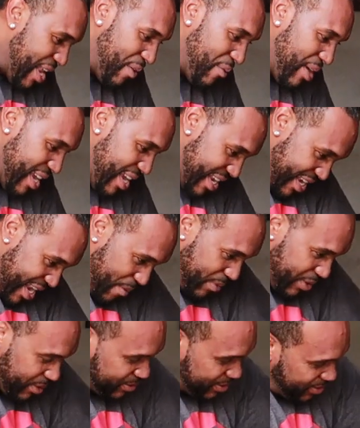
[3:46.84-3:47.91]
Anyway, but
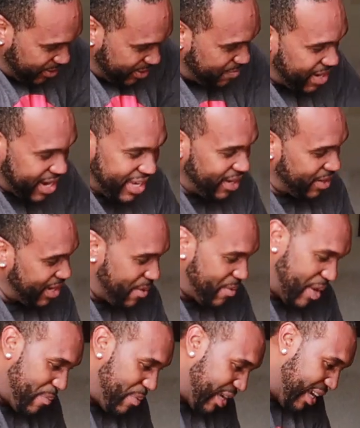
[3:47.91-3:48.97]
those dudes, man, yeah,
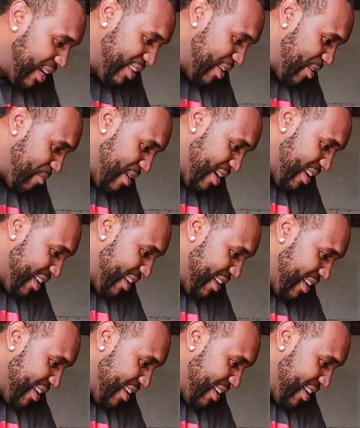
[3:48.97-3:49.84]
they be killing it, man.